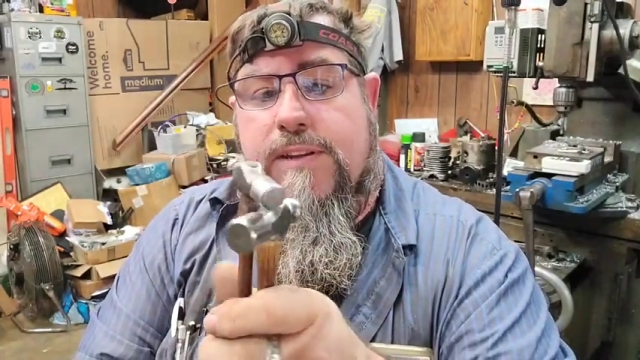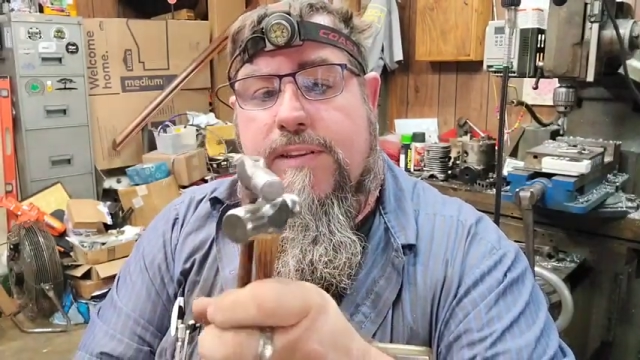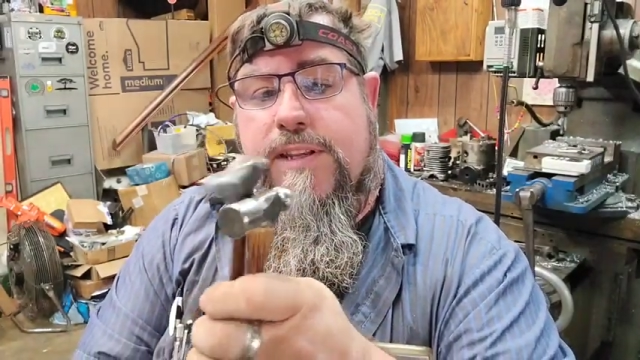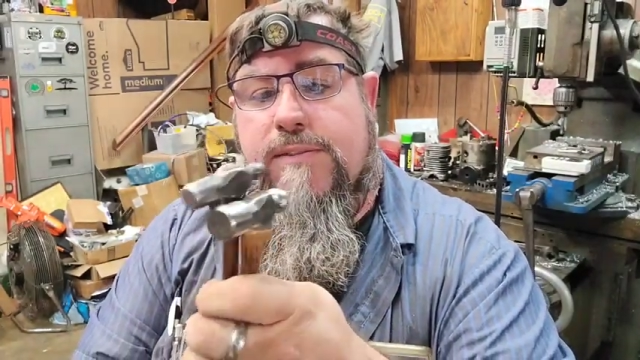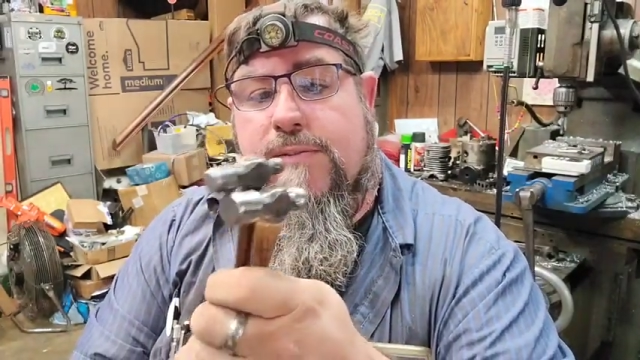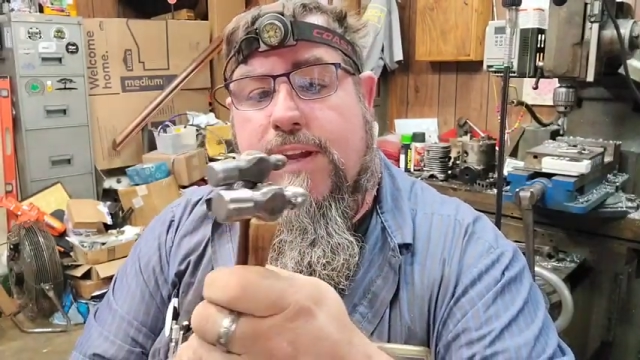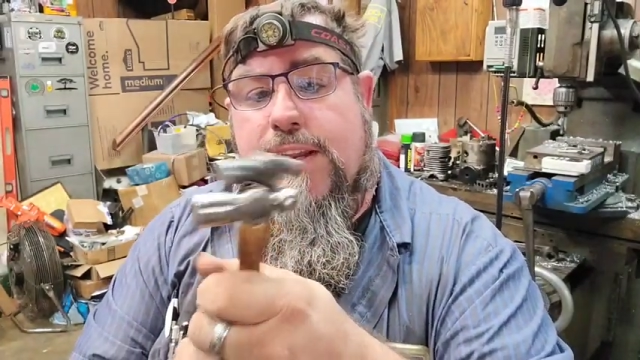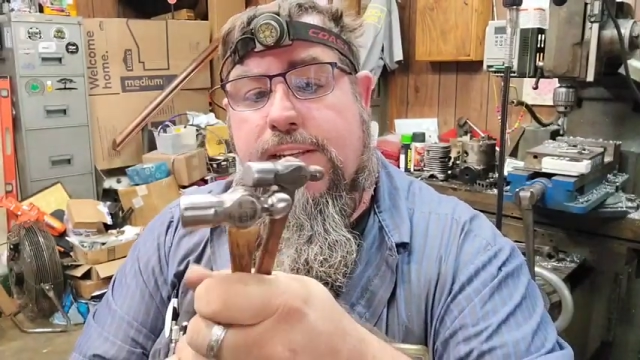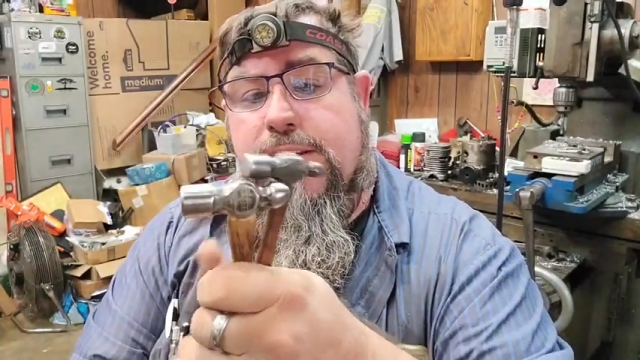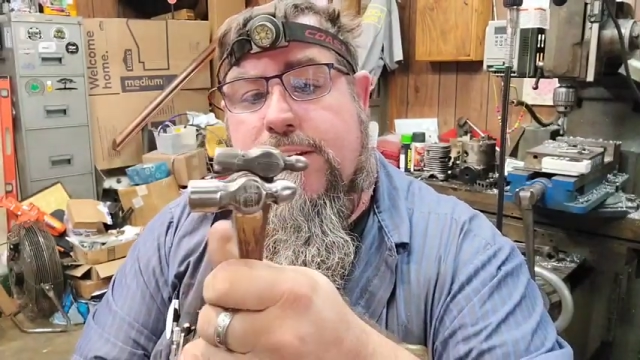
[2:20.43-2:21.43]
this
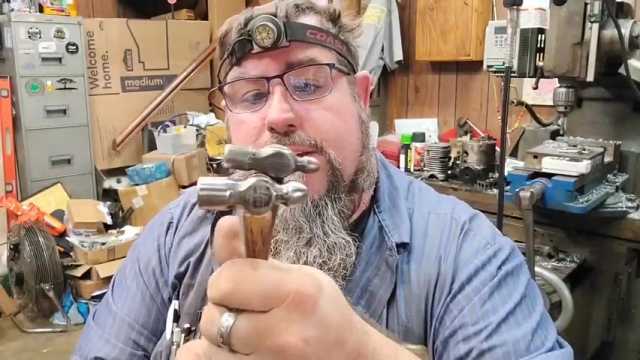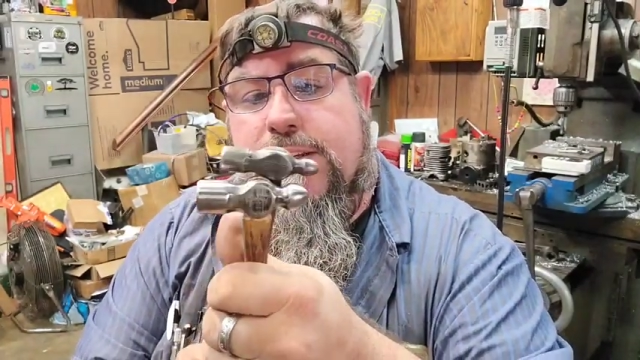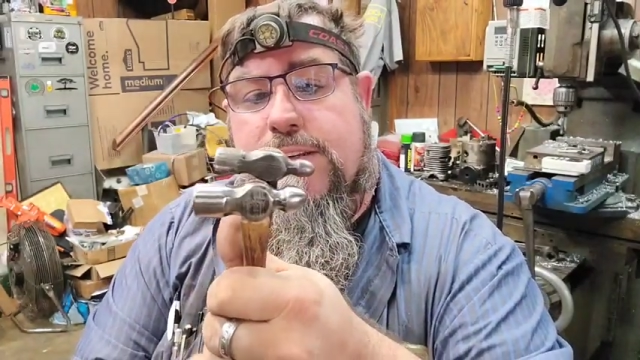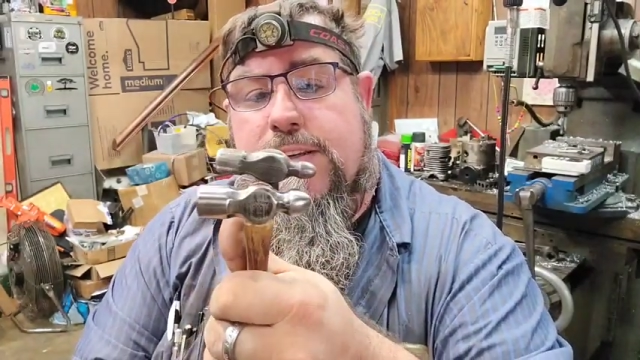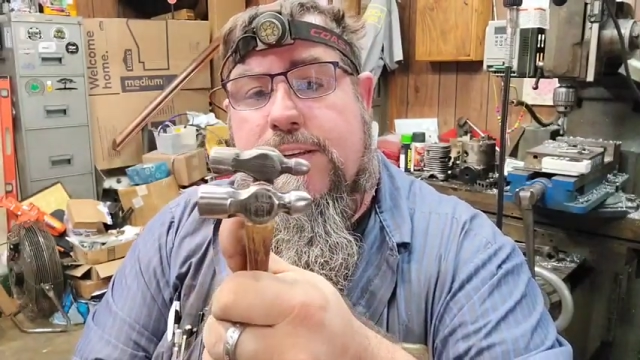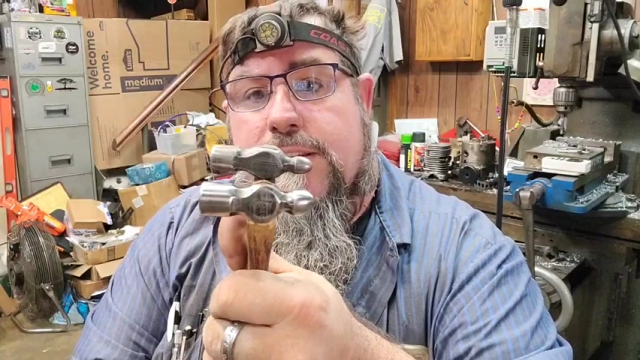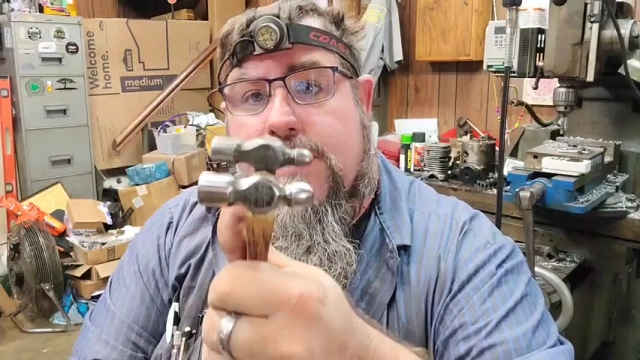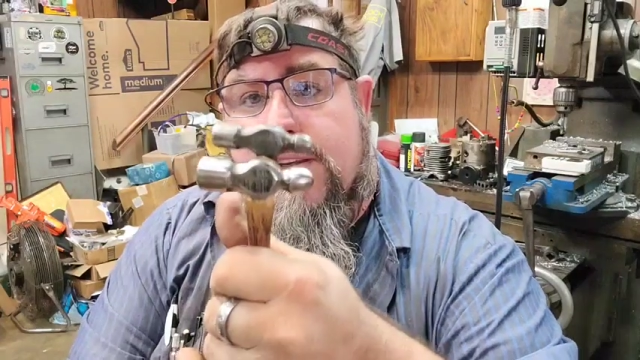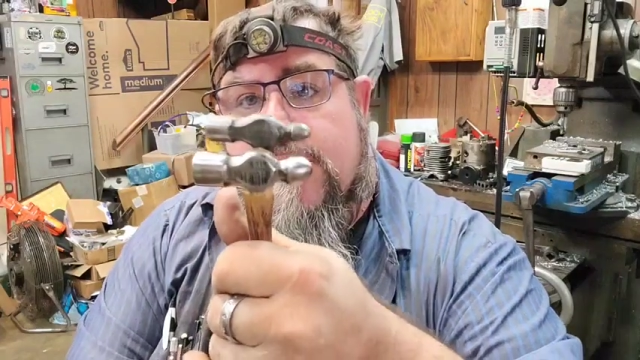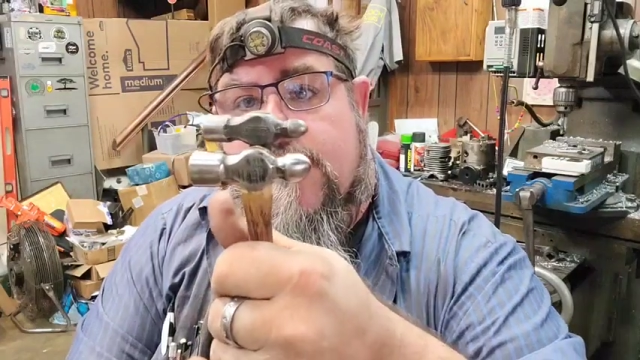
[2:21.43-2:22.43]
way so you can,
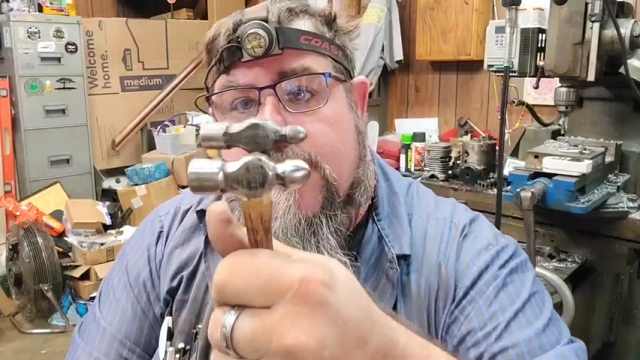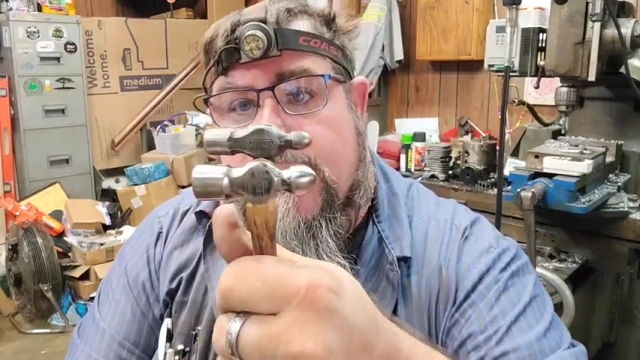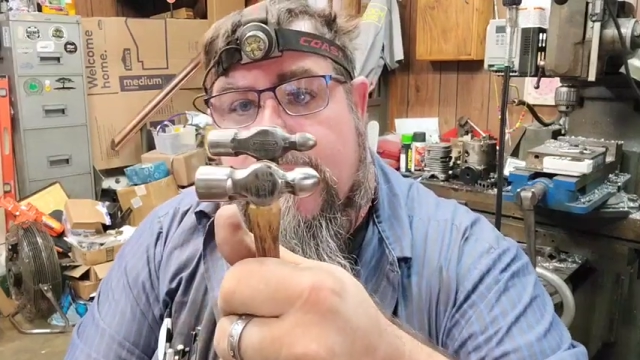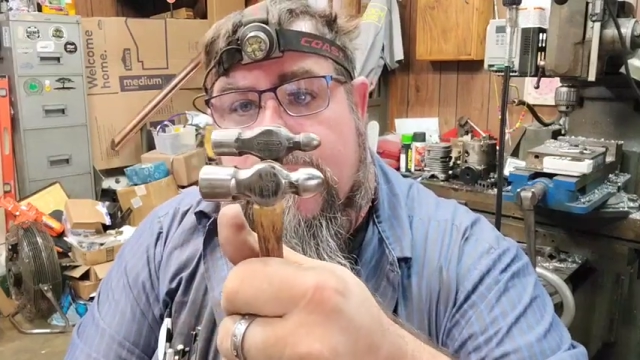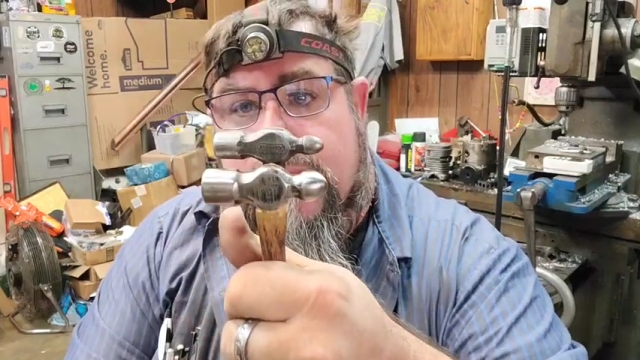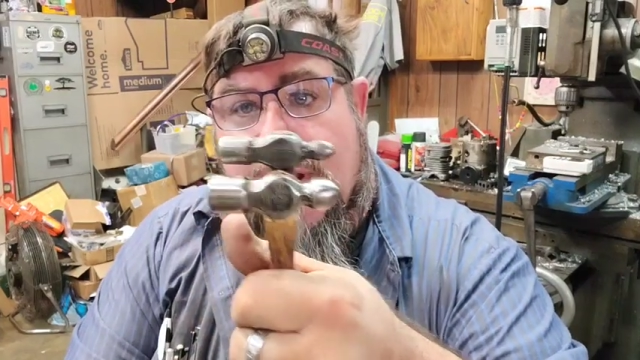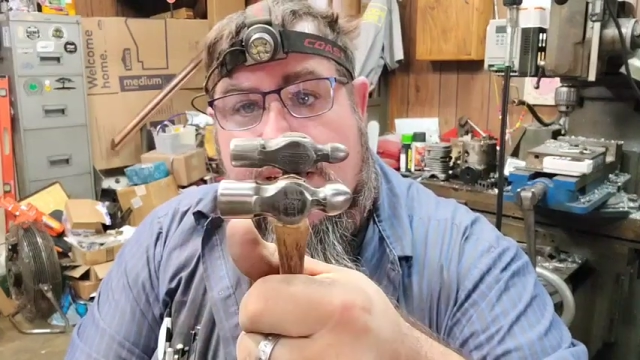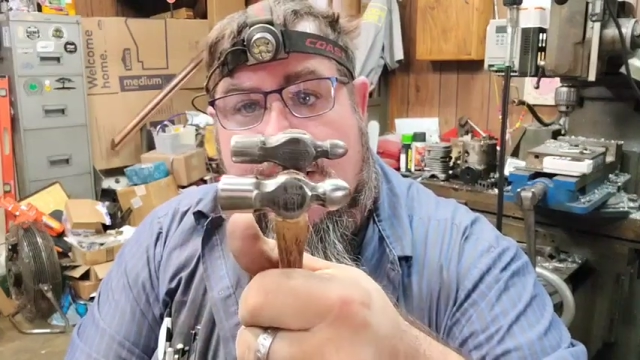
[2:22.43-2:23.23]
trying